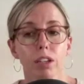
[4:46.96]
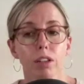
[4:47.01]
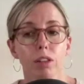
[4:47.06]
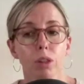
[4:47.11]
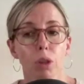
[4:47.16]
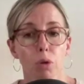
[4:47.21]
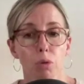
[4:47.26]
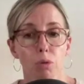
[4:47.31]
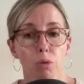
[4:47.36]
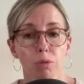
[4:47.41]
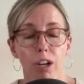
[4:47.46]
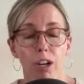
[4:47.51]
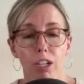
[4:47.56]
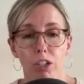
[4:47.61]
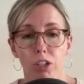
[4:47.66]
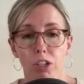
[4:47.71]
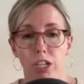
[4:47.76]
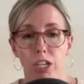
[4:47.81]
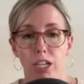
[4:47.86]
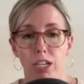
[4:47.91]
low
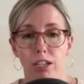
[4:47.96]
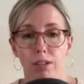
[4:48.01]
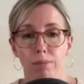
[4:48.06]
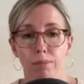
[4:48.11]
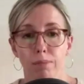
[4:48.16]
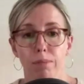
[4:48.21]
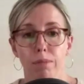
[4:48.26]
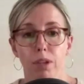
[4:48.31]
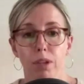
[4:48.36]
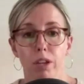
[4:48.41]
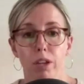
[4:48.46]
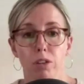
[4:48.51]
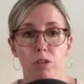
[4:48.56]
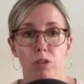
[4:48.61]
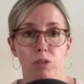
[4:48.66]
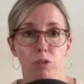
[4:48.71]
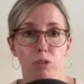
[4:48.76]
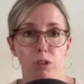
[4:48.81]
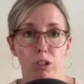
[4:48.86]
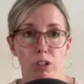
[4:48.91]
function
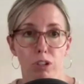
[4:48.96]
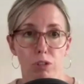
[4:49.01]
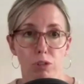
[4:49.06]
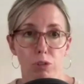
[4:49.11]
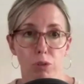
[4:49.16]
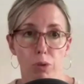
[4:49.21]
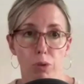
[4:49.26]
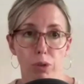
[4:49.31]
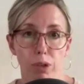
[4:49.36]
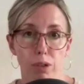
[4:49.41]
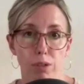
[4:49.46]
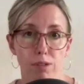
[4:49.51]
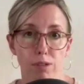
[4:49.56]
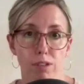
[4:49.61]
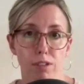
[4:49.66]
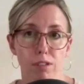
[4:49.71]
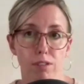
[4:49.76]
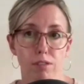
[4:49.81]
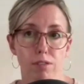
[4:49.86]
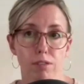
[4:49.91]
due to your
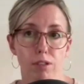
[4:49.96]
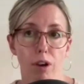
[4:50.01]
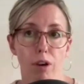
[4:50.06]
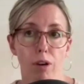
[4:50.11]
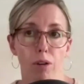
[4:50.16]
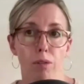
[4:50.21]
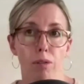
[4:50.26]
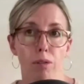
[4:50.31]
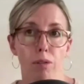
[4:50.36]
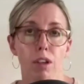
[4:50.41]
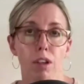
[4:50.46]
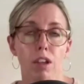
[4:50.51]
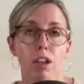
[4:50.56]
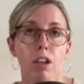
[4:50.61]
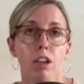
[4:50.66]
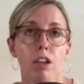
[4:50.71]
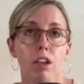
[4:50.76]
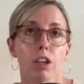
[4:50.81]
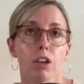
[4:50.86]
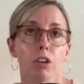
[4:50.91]
scoliosis. So
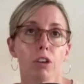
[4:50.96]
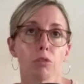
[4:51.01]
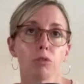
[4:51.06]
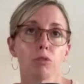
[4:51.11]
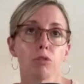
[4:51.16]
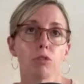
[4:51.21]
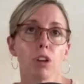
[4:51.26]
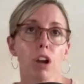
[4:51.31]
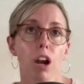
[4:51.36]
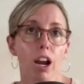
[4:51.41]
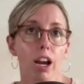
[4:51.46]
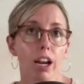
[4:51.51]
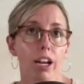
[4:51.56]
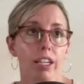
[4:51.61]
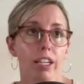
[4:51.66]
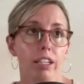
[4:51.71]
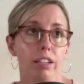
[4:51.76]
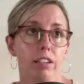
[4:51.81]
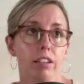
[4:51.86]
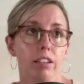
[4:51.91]
you've
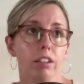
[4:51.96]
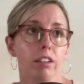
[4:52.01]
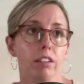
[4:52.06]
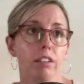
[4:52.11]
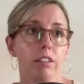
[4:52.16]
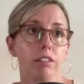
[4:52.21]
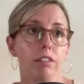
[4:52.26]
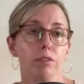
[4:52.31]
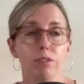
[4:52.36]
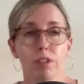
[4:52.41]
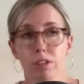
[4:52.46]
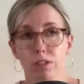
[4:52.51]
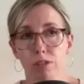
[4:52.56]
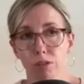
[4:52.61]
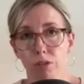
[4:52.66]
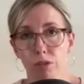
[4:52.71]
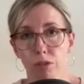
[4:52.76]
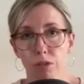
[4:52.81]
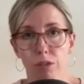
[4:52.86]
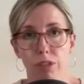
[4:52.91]
tried
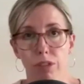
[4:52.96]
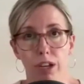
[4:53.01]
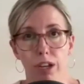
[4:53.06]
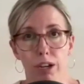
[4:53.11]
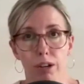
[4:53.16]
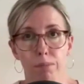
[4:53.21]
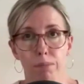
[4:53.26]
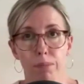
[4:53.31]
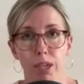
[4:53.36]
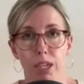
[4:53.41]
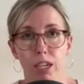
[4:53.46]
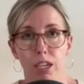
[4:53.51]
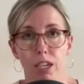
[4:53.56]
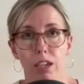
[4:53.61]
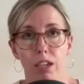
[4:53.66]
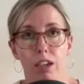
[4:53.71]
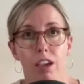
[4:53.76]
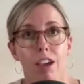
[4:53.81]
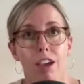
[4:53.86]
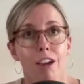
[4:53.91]
physical
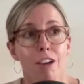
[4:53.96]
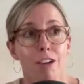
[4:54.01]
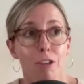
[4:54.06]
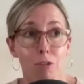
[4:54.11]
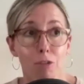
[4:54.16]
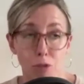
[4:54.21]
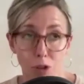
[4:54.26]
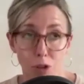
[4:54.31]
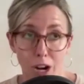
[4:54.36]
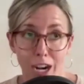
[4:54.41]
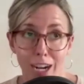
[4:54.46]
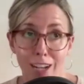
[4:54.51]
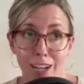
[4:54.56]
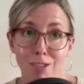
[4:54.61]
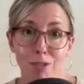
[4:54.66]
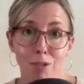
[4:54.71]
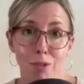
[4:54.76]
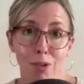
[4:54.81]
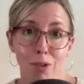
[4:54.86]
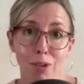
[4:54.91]
therapy, you've tried
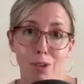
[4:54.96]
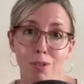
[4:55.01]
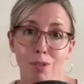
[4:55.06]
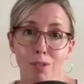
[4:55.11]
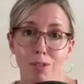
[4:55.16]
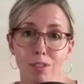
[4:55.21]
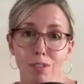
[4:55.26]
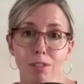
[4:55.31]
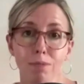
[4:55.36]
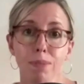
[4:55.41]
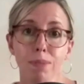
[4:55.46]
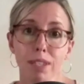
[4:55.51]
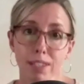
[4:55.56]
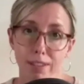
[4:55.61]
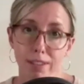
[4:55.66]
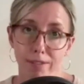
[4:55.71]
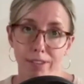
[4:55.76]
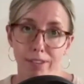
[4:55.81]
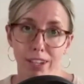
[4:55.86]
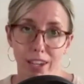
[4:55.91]
scoliosis
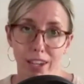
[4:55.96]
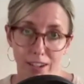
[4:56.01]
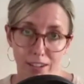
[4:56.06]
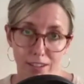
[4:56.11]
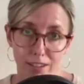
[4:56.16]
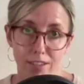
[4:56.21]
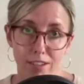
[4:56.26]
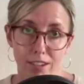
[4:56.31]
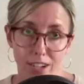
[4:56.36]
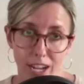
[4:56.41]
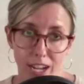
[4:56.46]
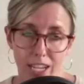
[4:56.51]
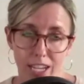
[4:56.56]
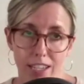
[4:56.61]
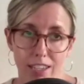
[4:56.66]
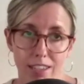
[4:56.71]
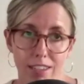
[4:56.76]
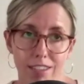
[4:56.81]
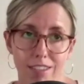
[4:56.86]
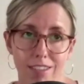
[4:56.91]
specific
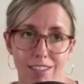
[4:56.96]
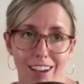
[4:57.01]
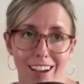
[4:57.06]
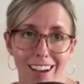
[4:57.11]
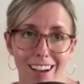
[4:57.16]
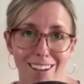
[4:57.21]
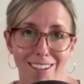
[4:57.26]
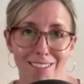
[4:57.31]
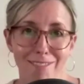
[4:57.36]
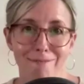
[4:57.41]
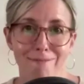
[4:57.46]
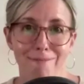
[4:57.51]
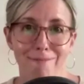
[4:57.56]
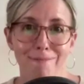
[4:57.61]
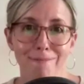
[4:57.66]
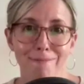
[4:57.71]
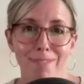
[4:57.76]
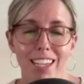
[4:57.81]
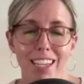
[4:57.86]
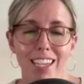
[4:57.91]
exercise
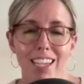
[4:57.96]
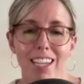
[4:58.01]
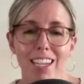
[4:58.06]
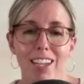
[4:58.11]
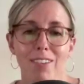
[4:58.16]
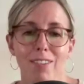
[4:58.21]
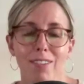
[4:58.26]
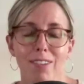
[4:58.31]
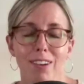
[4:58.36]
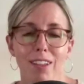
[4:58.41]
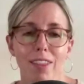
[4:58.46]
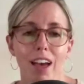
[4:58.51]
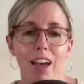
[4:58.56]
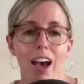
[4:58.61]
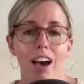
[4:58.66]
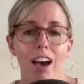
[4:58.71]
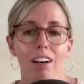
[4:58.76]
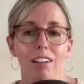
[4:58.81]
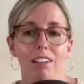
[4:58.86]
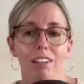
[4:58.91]

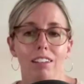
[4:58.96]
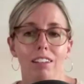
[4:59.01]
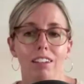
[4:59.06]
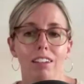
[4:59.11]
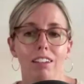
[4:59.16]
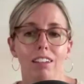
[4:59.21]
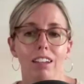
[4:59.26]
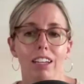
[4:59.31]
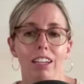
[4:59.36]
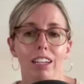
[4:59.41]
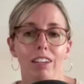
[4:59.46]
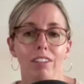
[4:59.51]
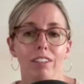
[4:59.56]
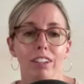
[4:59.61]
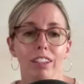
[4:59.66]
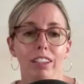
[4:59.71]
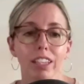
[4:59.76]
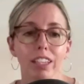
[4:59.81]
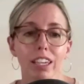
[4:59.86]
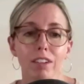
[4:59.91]
without any
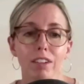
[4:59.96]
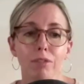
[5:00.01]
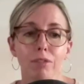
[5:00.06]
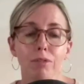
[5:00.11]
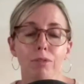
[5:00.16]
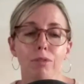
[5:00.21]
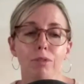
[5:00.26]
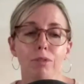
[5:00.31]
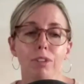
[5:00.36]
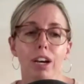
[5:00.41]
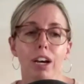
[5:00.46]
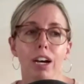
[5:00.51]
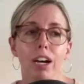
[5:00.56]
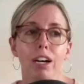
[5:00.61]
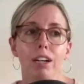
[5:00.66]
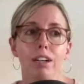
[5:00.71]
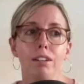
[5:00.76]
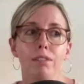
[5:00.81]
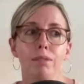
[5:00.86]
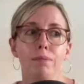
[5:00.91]
relief.
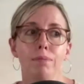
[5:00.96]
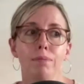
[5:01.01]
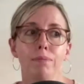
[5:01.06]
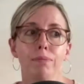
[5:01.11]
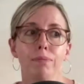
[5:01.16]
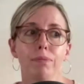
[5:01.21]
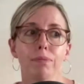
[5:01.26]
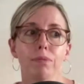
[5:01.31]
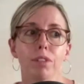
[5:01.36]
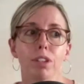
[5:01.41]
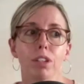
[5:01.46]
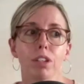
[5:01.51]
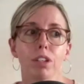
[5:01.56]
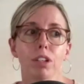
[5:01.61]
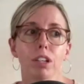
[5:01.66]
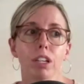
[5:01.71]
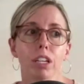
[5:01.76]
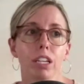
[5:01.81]
You're